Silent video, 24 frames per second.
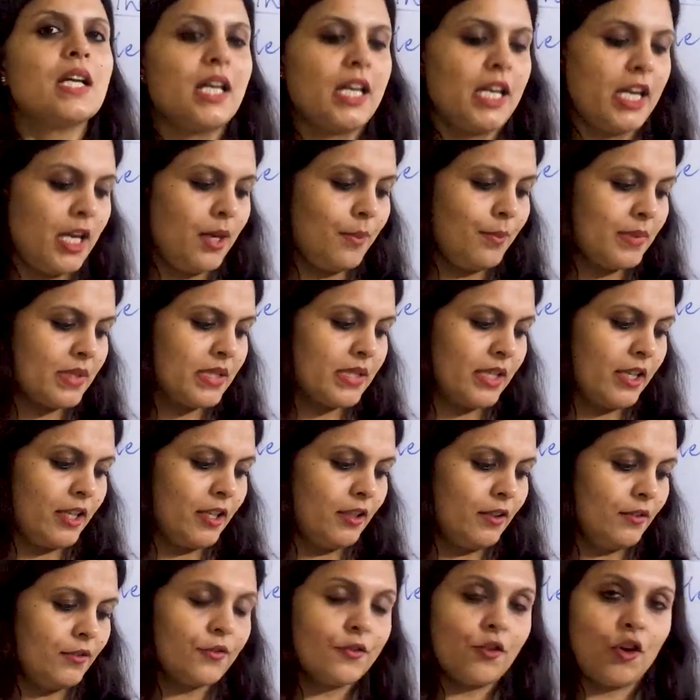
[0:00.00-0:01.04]

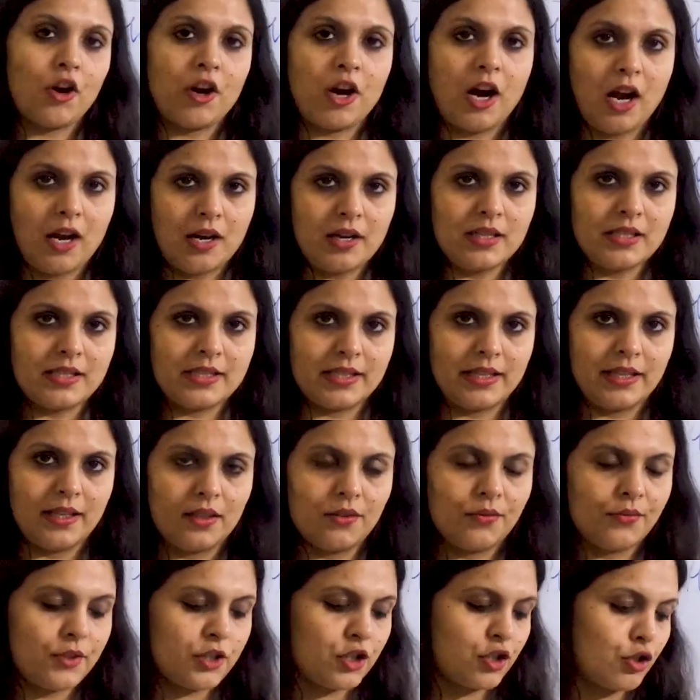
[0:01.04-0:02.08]
himself or
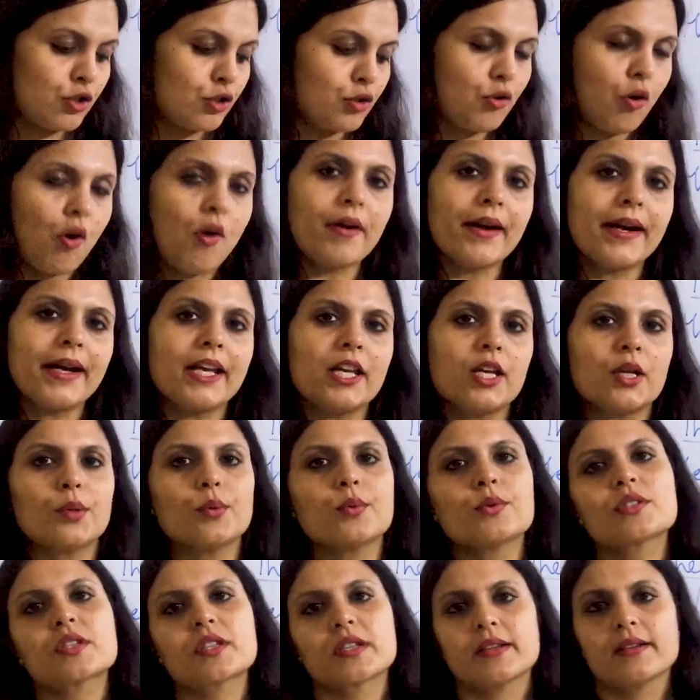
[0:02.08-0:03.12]
herself, which is wrongly
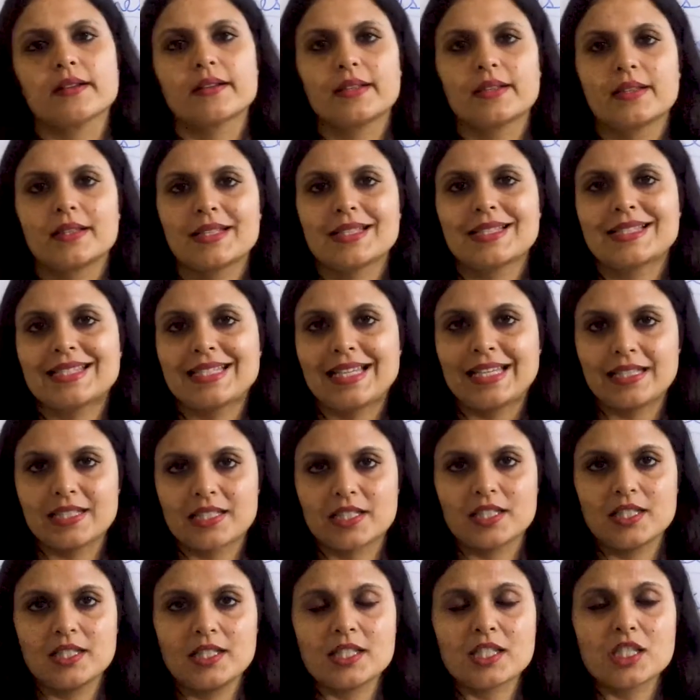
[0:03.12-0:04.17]
used here in this
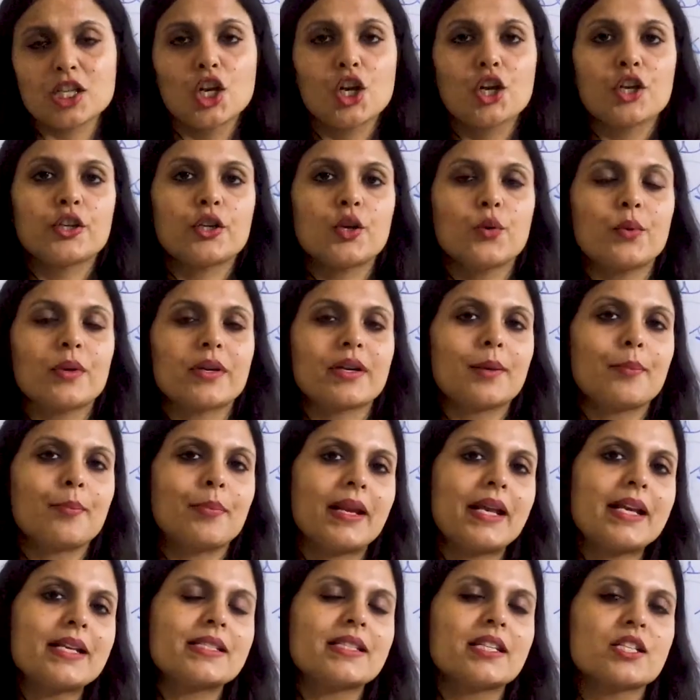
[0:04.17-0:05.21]
sentence, you will
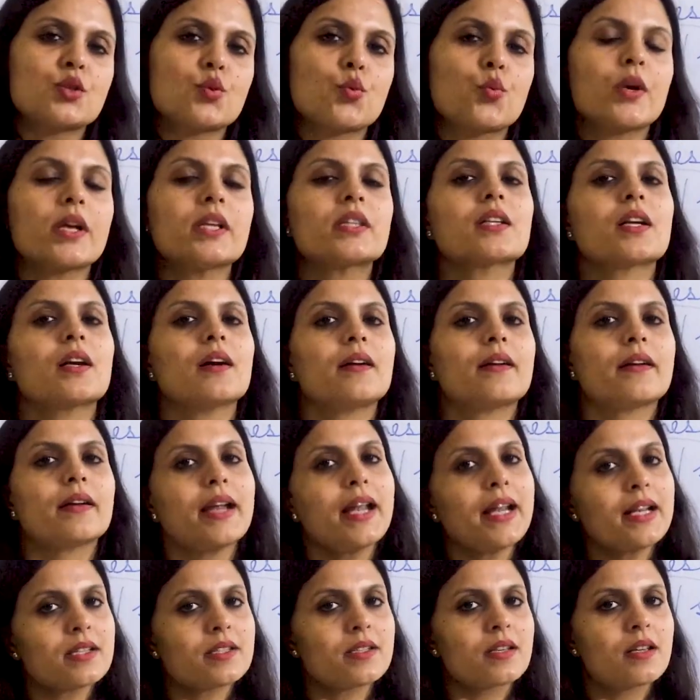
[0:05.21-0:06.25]
replace it with
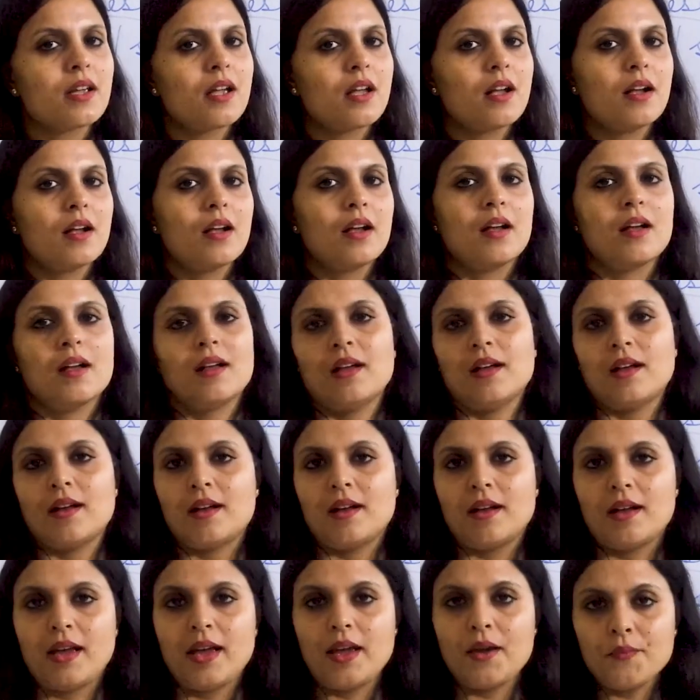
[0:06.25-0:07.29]
correct
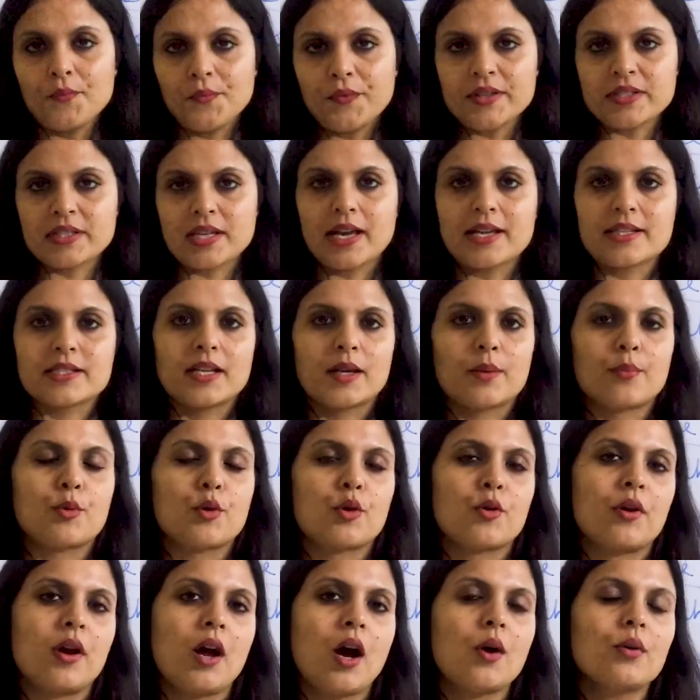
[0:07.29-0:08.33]
emphasizing
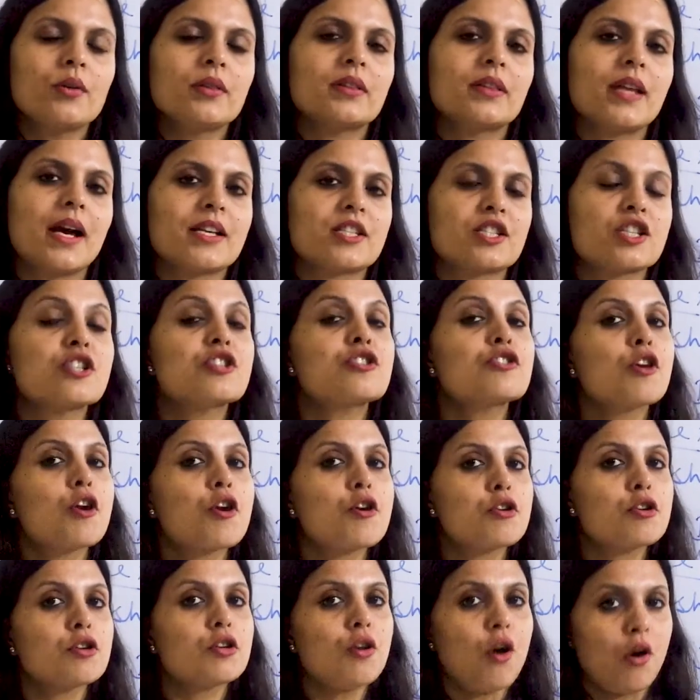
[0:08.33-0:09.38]
pronoun, that is
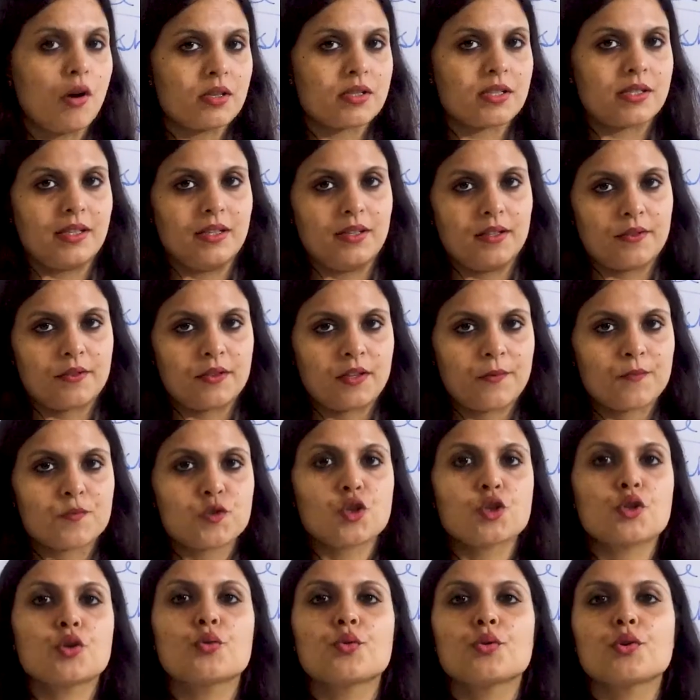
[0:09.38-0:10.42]
yourself. So
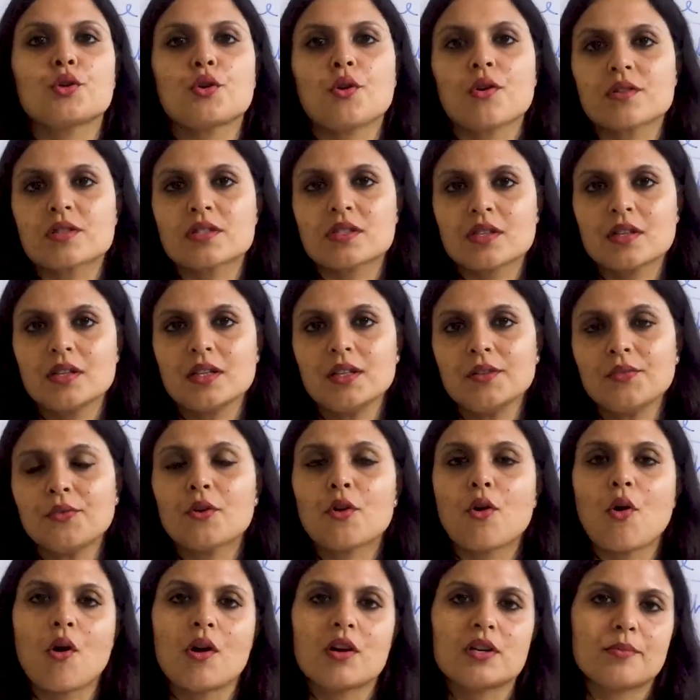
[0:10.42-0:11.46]
you yourself
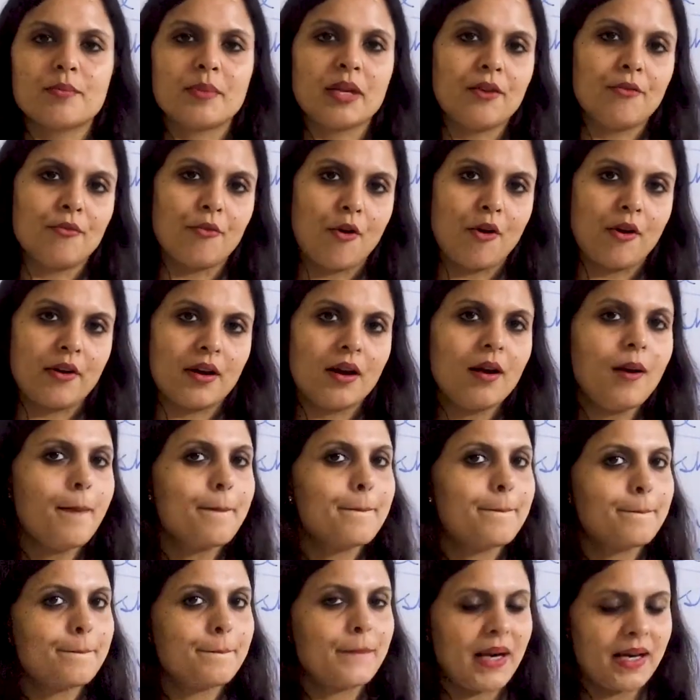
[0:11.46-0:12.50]
called me for a
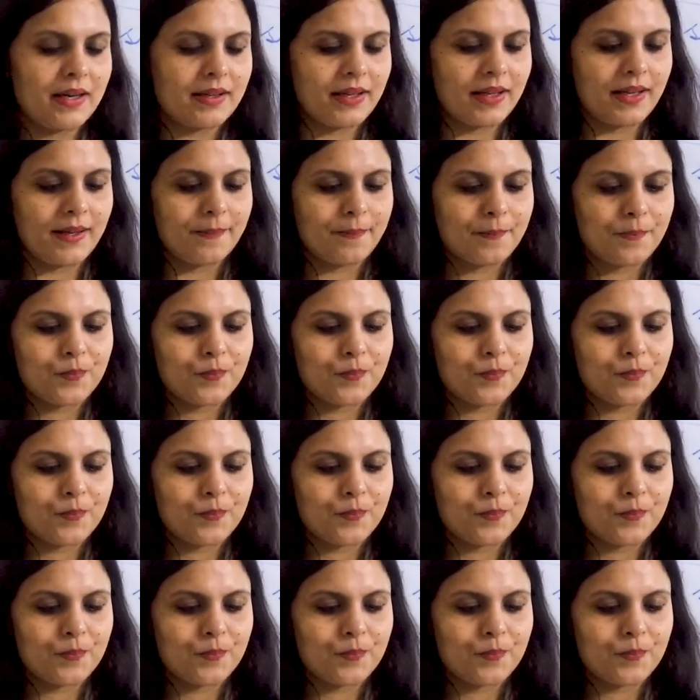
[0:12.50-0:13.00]
party,